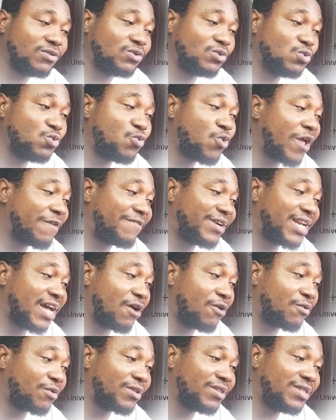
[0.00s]
to whoever
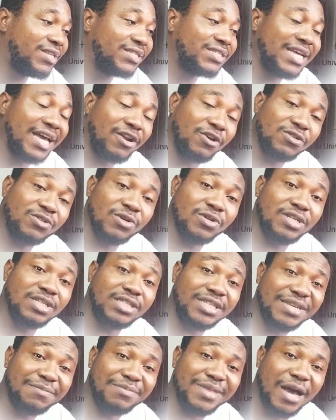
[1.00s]
that will read this, and also the
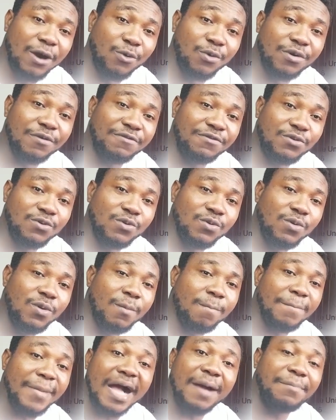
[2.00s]
team that will
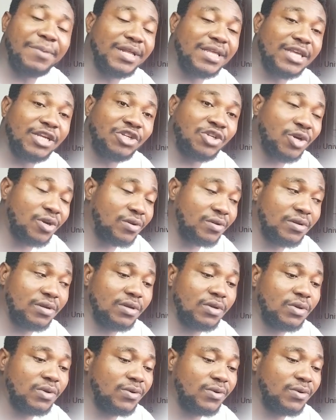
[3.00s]
review my application.